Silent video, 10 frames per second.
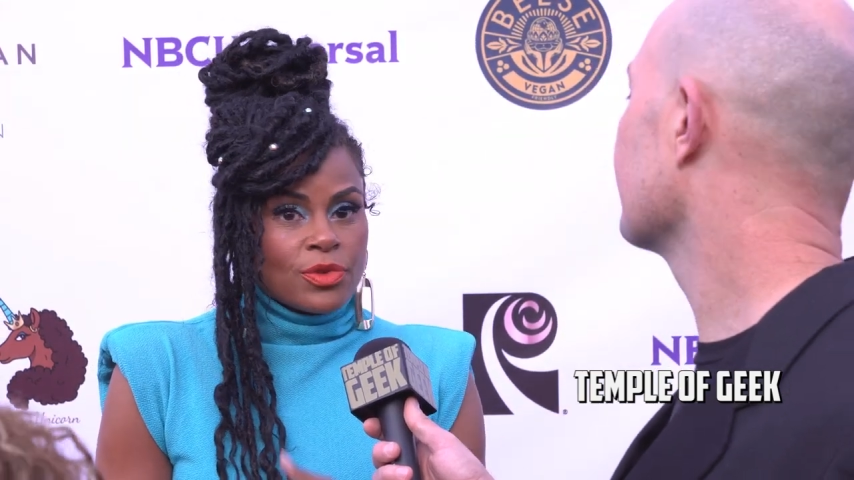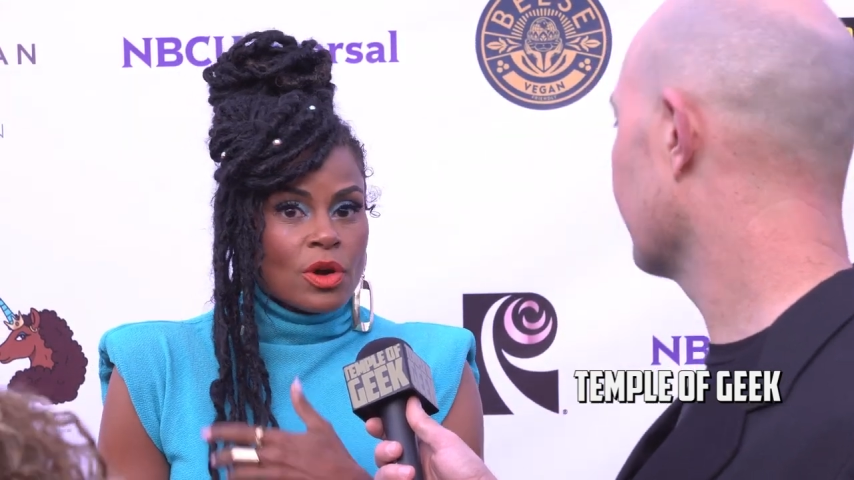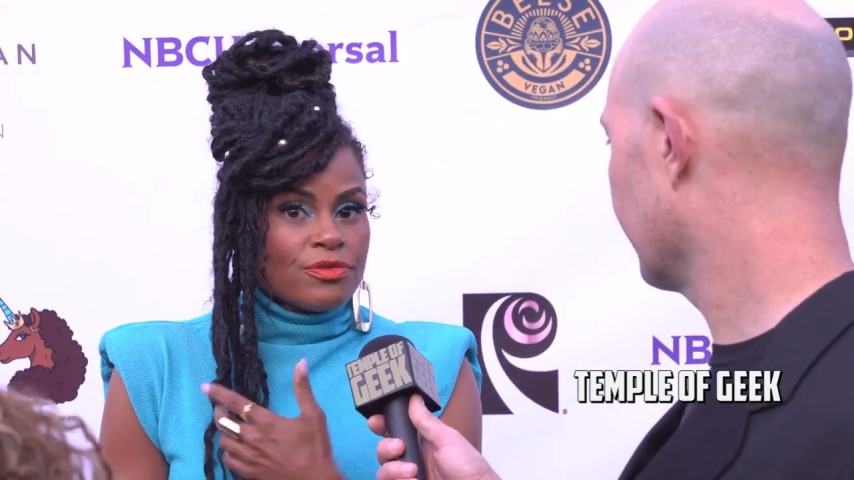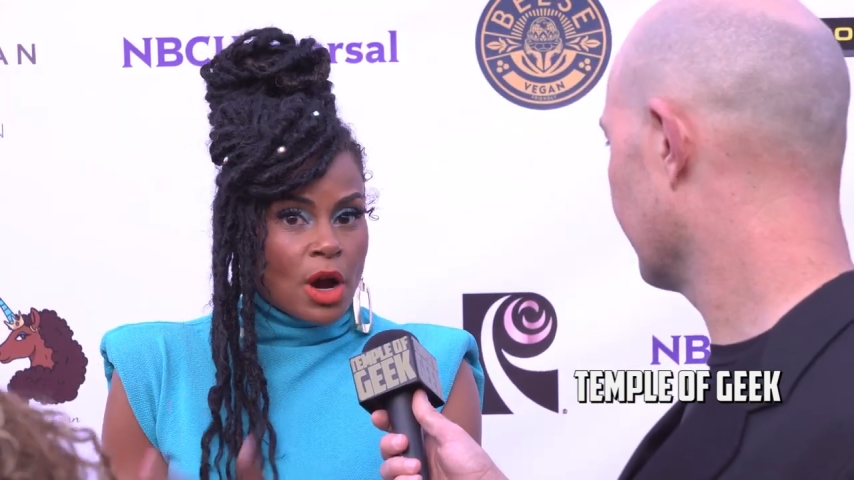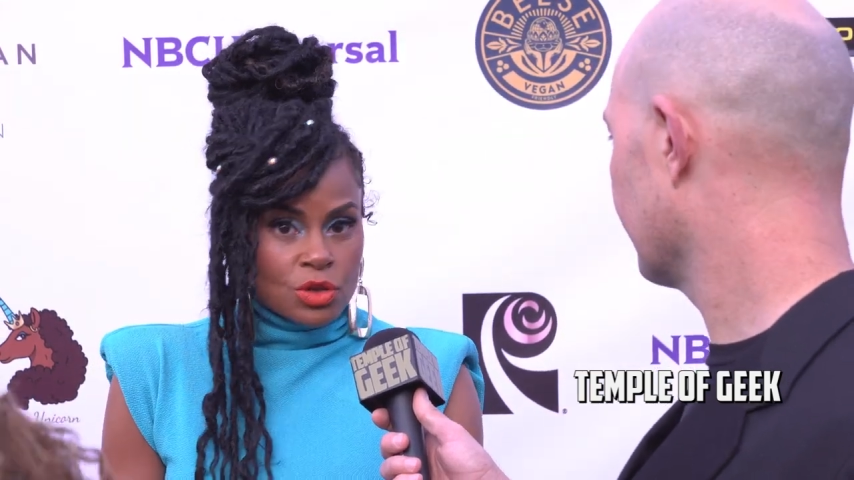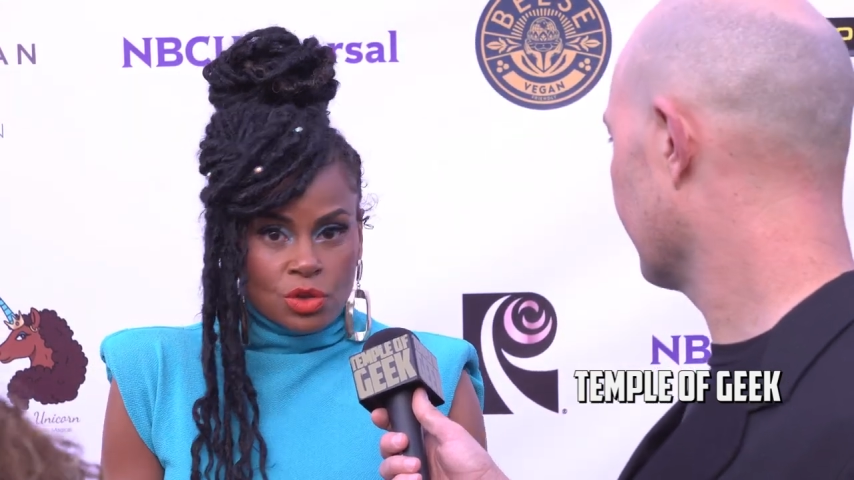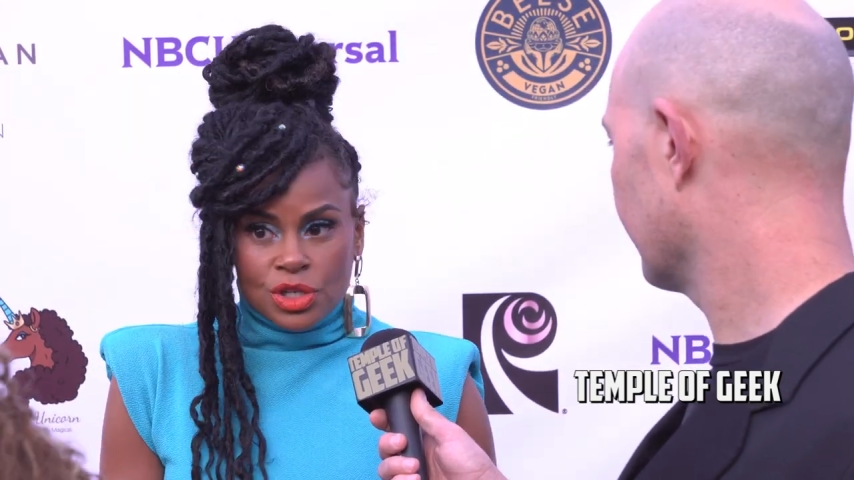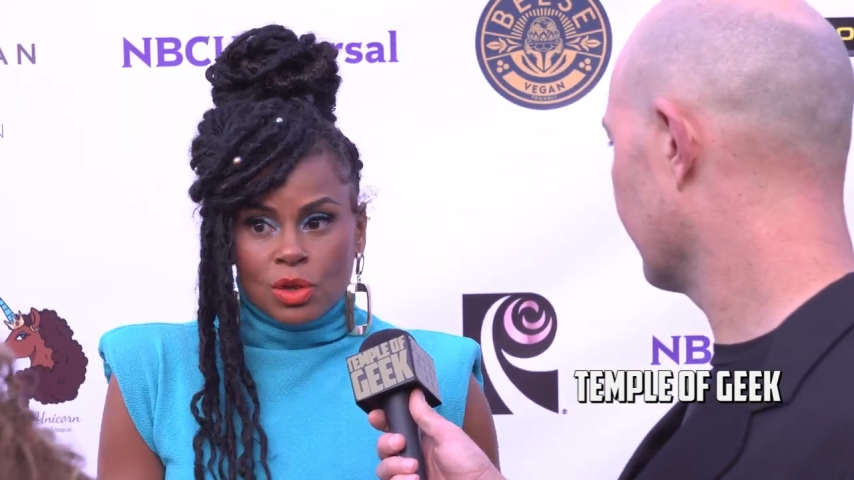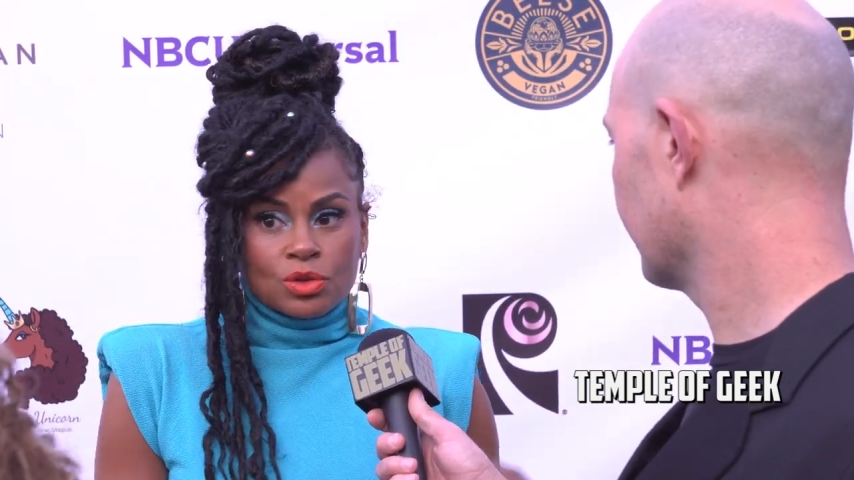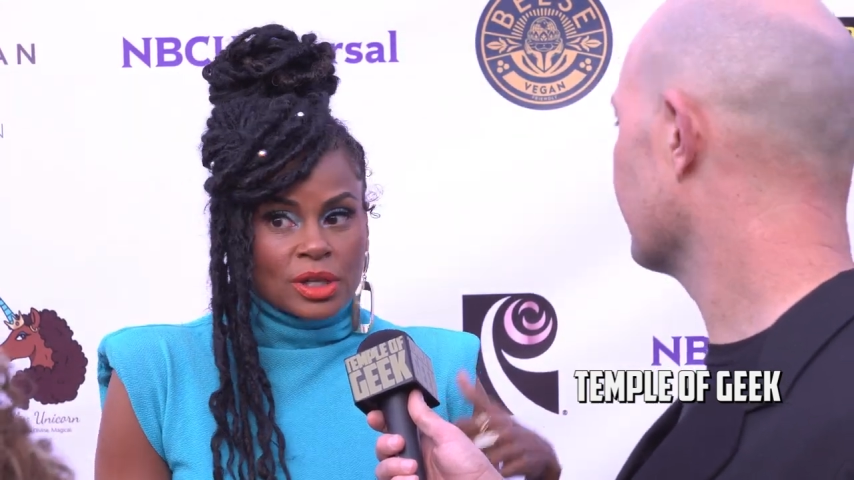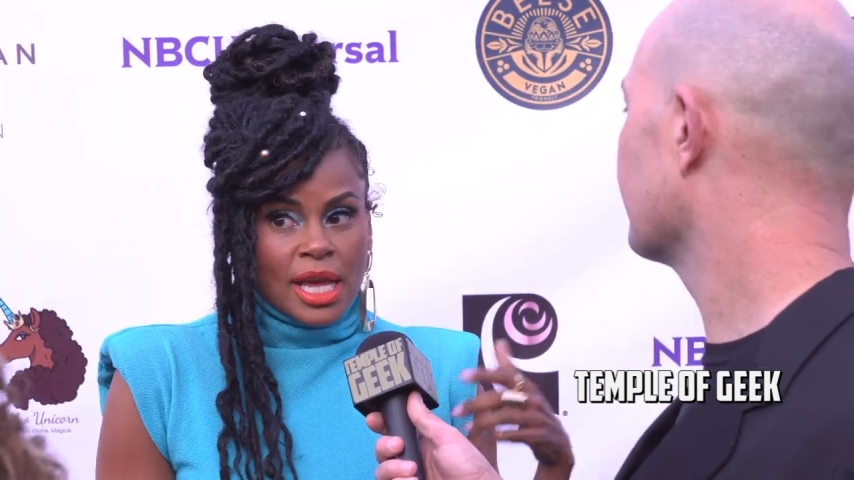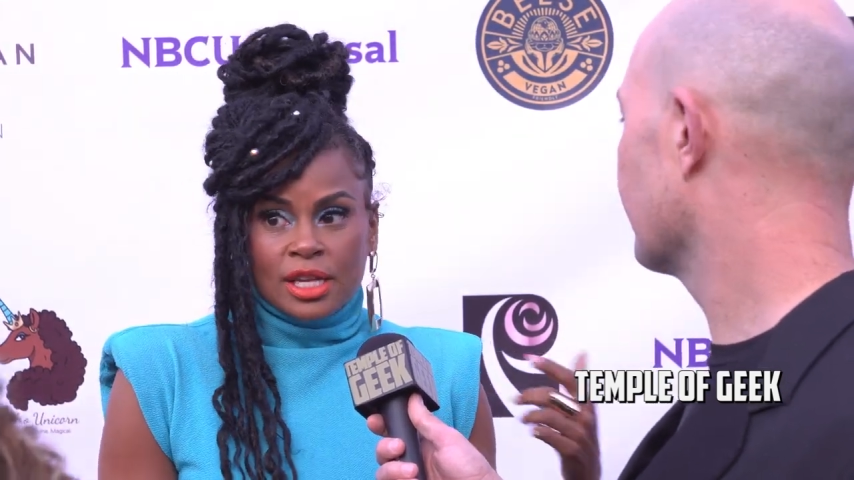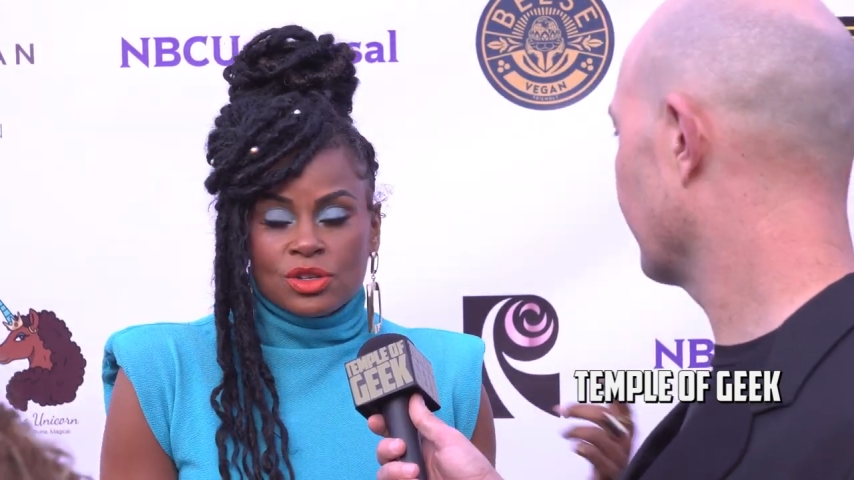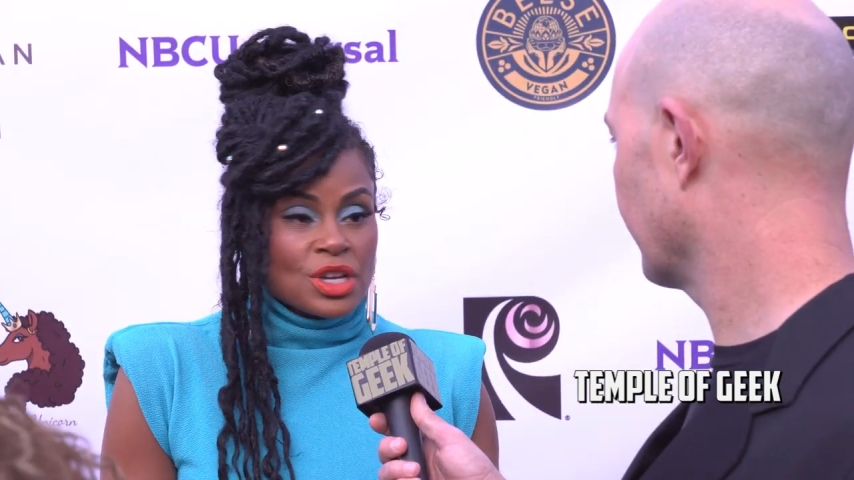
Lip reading: for foster children and